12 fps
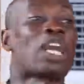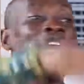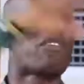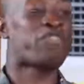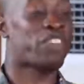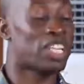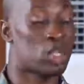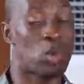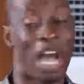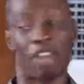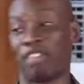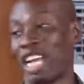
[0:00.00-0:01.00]
other friends
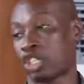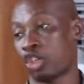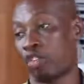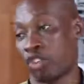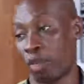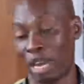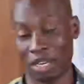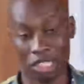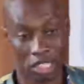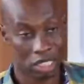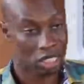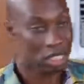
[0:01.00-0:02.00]
who advise you of your
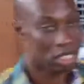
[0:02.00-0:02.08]
marriage.